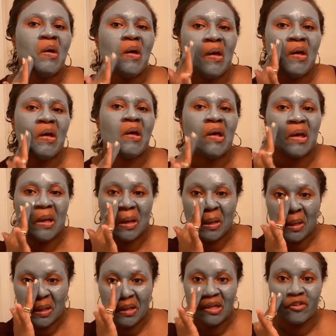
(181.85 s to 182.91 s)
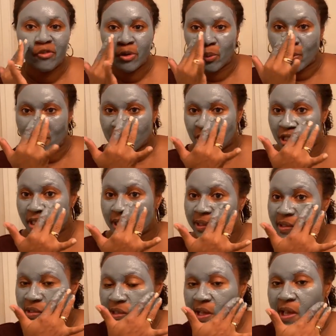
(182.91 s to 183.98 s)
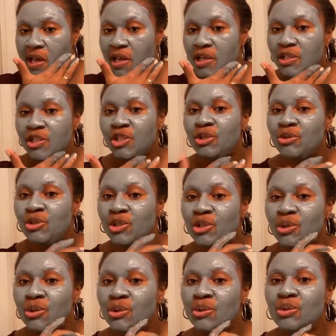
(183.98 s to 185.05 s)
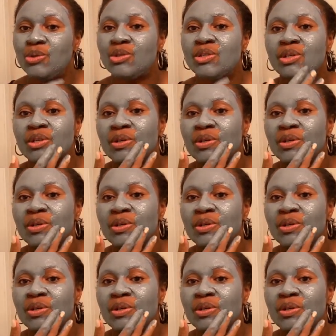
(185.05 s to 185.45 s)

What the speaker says: And if you're watching this and you use